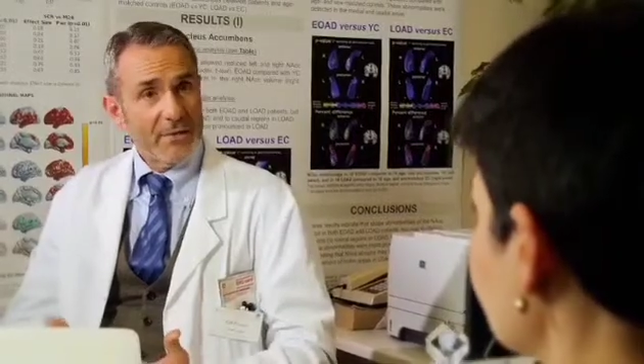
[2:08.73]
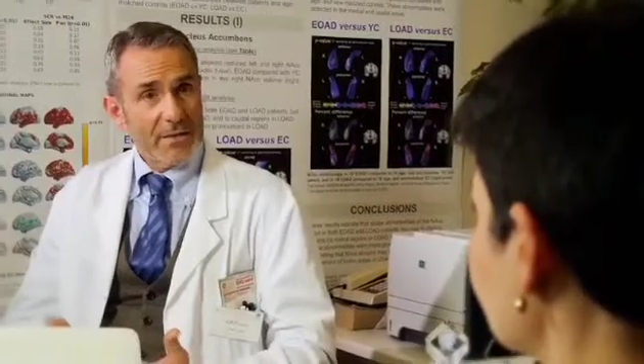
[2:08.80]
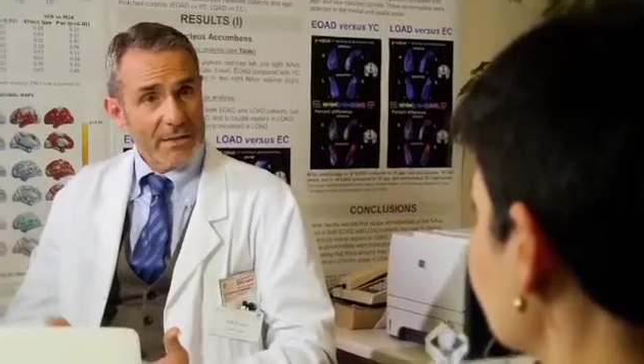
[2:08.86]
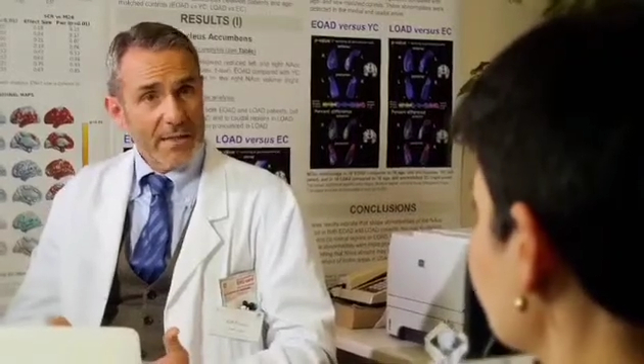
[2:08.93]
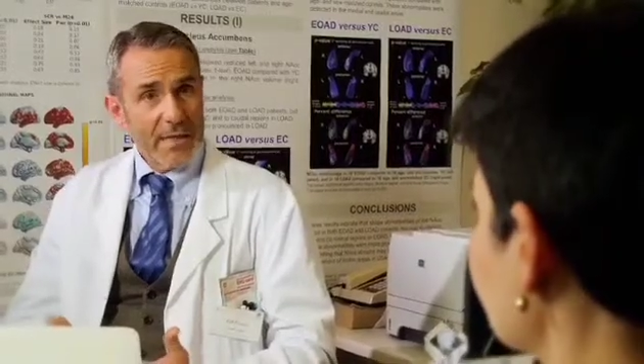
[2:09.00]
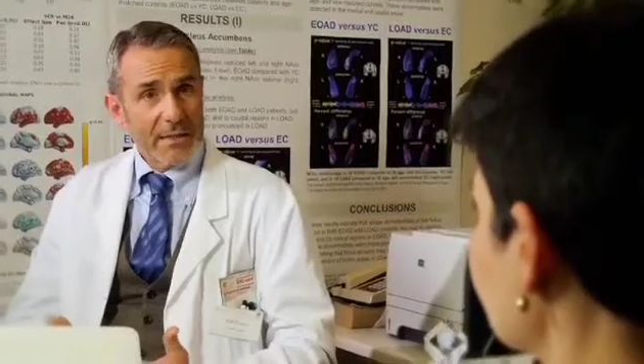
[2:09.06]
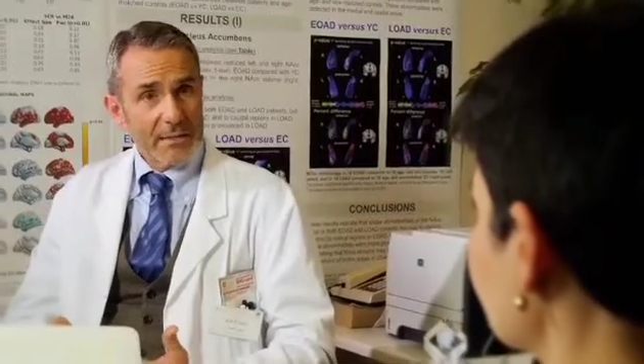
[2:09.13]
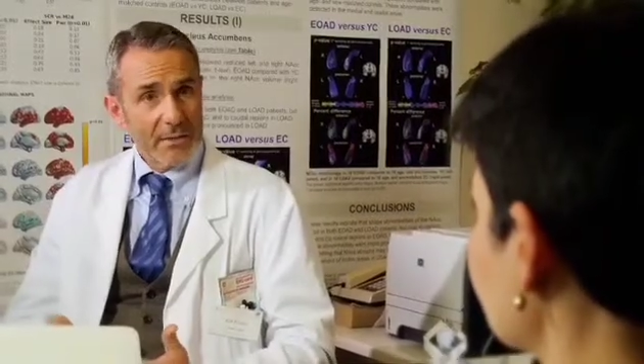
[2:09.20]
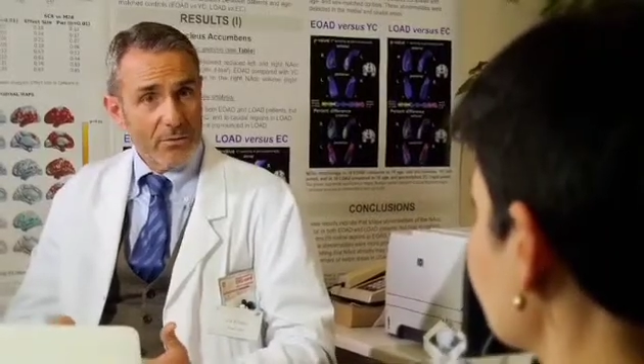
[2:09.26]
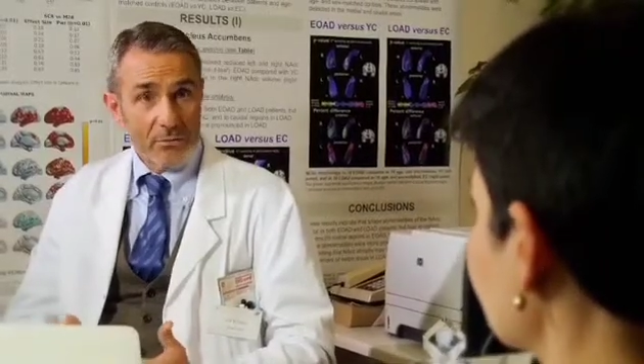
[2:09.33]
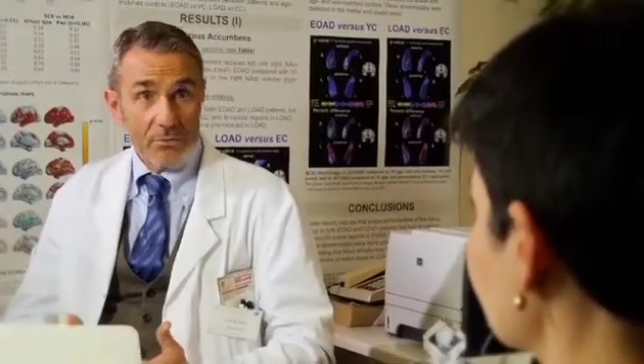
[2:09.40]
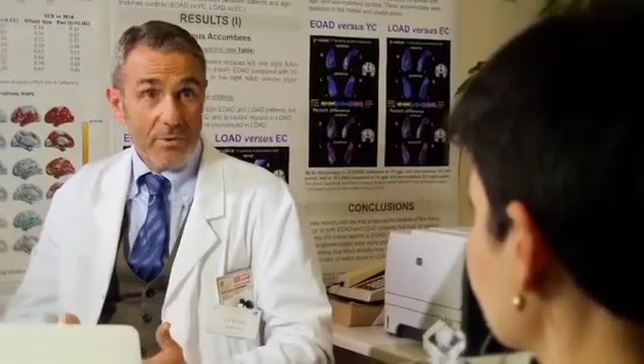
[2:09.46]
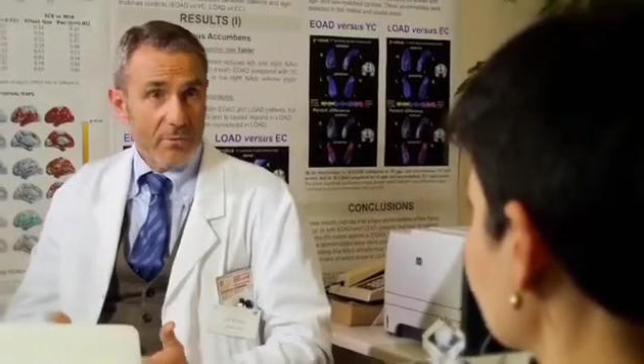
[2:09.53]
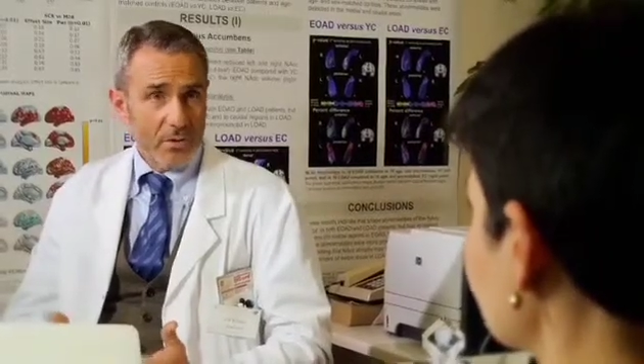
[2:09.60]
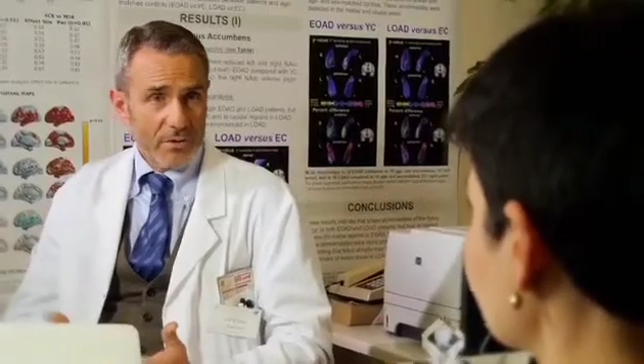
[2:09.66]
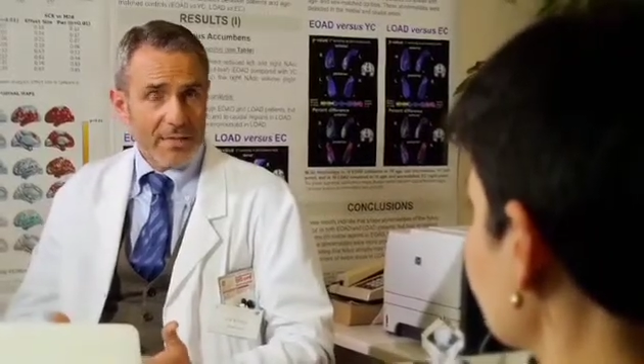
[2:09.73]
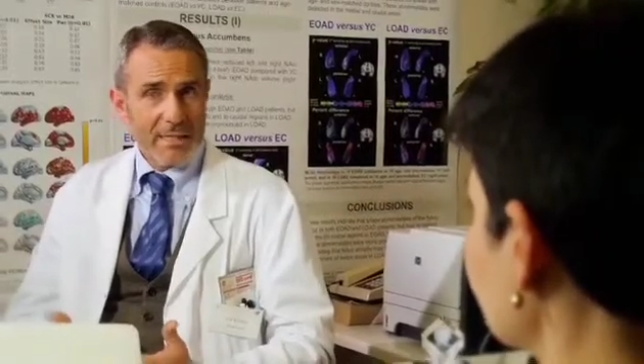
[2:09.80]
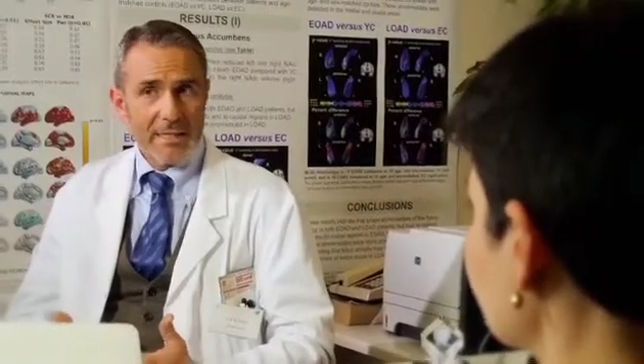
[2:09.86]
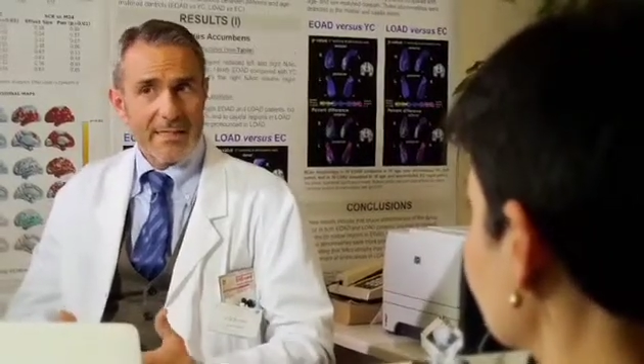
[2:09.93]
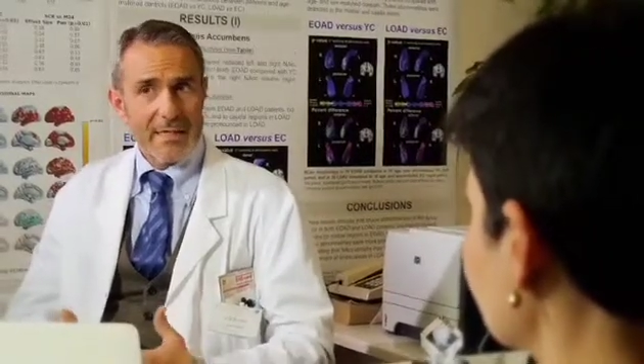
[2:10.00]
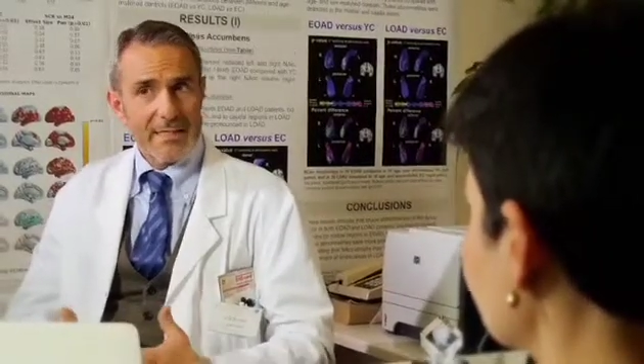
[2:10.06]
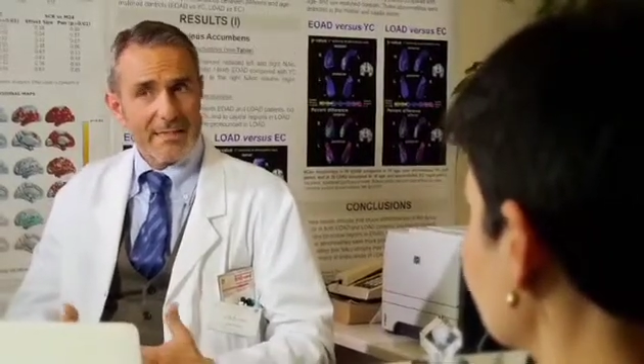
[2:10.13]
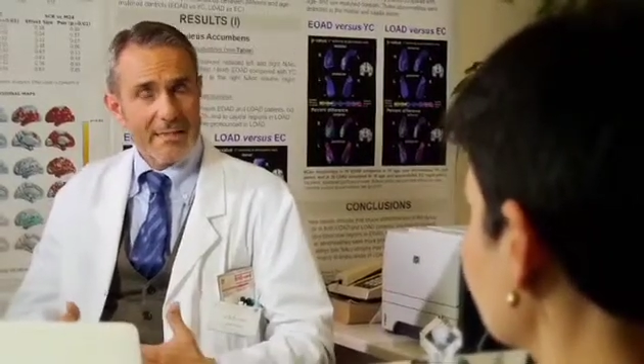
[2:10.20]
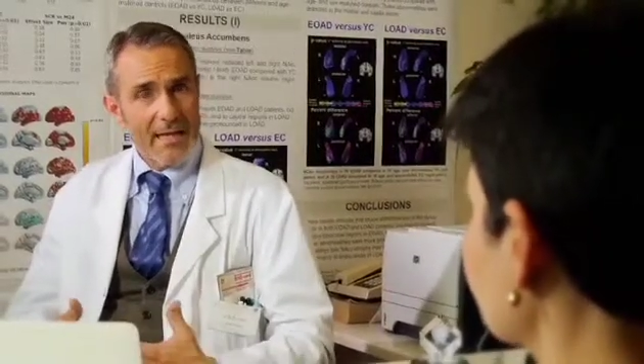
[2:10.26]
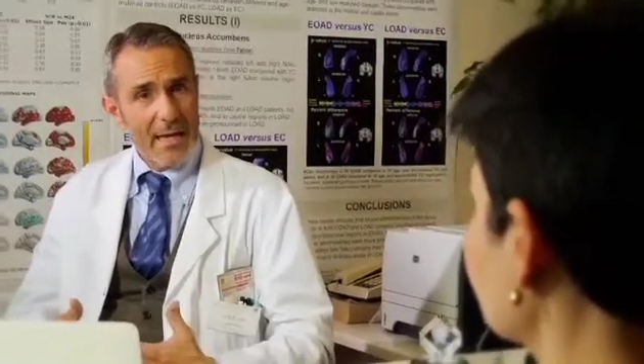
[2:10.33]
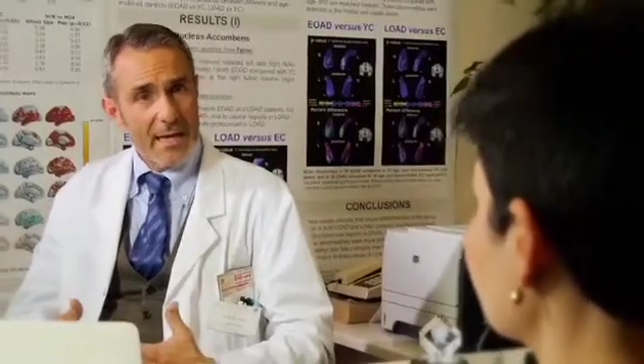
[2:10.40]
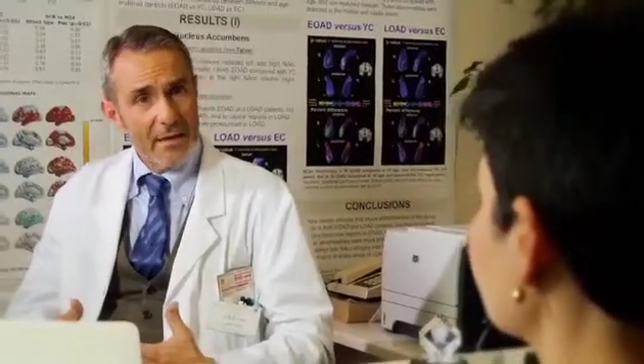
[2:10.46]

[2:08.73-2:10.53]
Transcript: We don't yet have drugs